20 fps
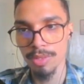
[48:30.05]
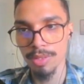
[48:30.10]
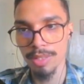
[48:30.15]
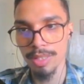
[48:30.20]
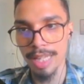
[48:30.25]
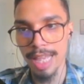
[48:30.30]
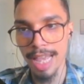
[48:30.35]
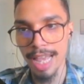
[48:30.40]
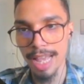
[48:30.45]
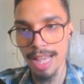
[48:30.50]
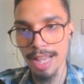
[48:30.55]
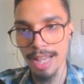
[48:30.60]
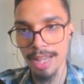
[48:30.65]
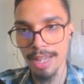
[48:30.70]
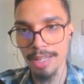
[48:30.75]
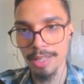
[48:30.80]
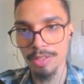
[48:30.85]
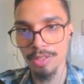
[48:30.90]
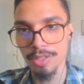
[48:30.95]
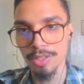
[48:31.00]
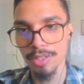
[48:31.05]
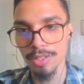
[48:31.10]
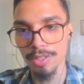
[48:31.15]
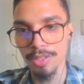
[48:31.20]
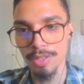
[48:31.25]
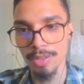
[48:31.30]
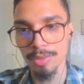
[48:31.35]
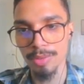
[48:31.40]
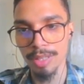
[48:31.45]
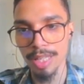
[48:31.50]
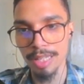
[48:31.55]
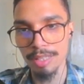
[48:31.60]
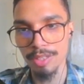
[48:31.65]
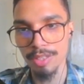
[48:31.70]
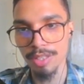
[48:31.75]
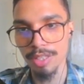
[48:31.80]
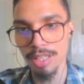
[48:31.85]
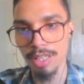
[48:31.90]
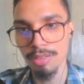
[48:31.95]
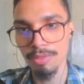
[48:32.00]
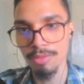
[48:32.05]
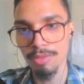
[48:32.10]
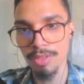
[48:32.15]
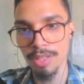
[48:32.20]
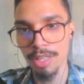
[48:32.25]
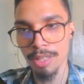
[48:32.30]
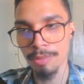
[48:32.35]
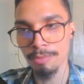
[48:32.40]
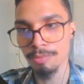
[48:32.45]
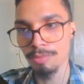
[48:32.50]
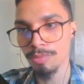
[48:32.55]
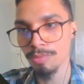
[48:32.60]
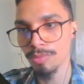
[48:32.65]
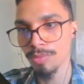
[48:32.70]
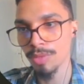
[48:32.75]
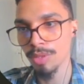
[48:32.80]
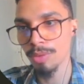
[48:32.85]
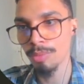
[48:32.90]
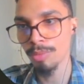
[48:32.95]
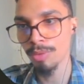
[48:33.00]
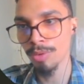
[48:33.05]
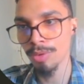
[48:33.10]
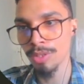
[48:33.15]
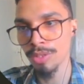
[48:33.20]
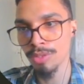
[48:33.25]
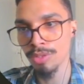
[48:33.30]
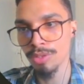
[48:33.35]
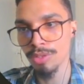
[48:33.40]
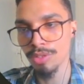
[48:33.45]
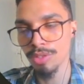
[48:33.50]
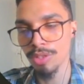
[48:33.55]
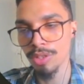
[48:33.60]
Nice. So let's see if the keyboard is